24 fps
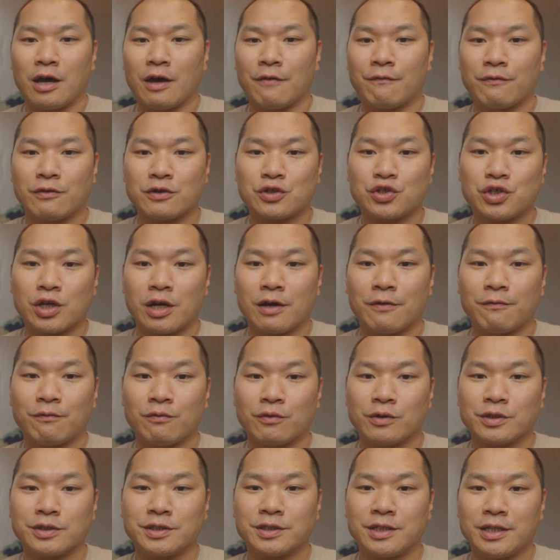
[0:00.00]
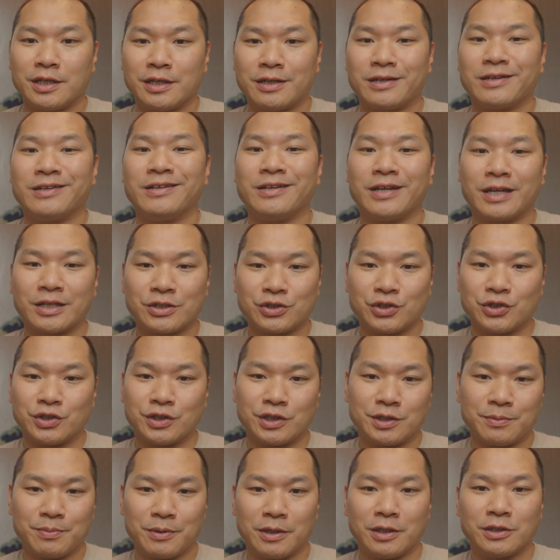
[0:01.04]
First off was the connection
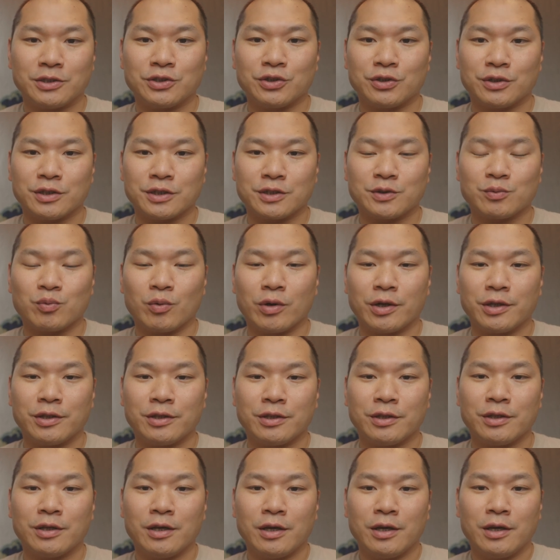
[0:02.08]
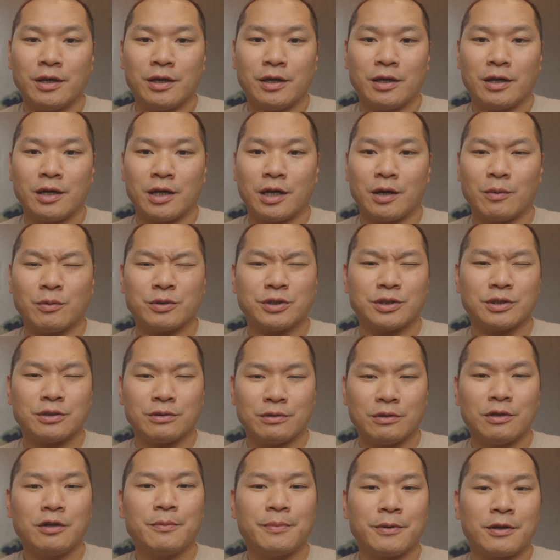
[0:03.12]
speed. So this one was a
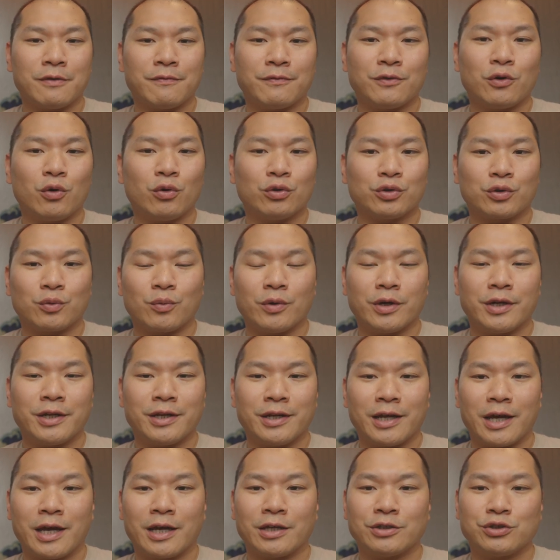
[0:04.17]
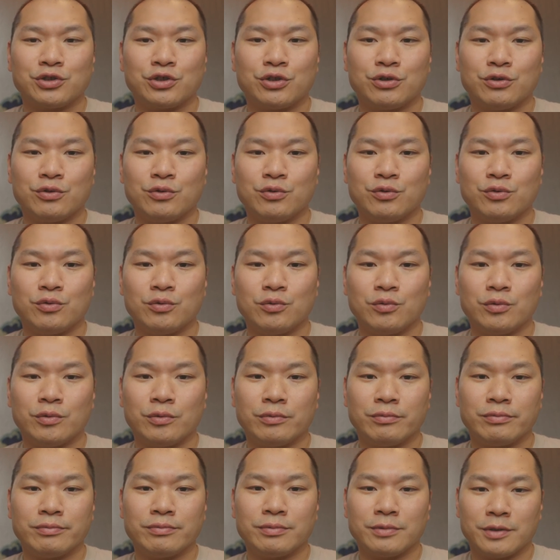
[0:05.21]
little bit of an older one. It had
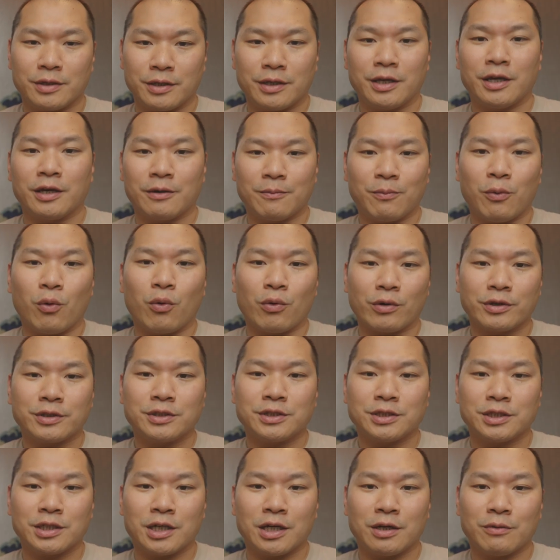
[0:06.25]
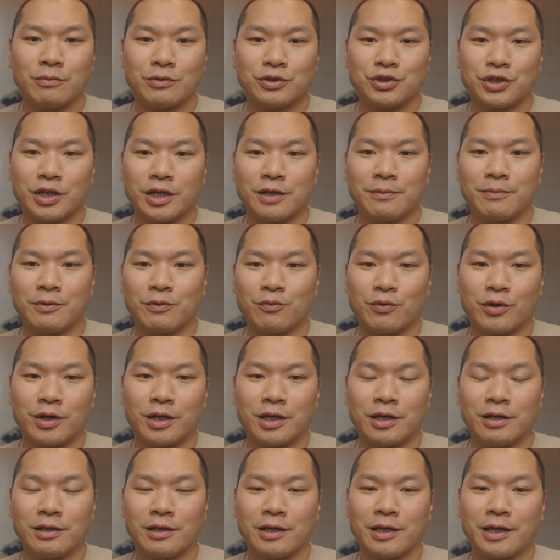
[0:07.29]
2 gig ports, which I had been
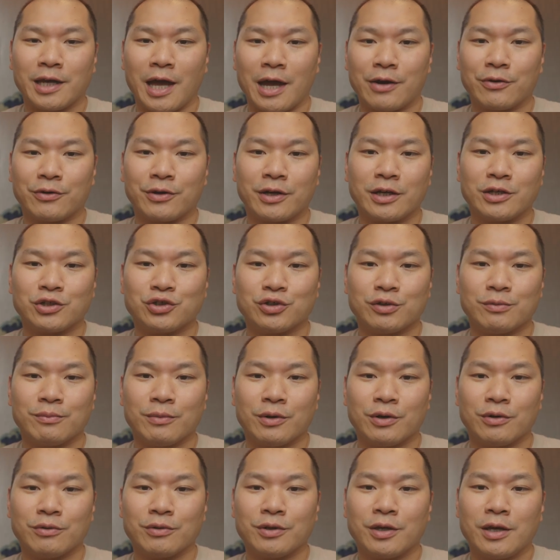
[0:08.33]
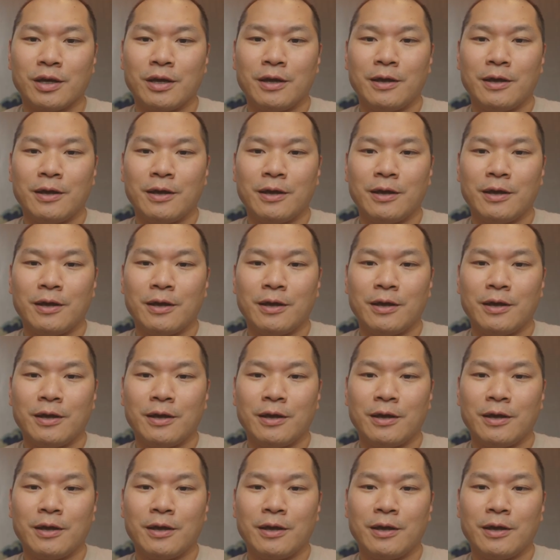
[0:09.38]
running in link aggregation mode.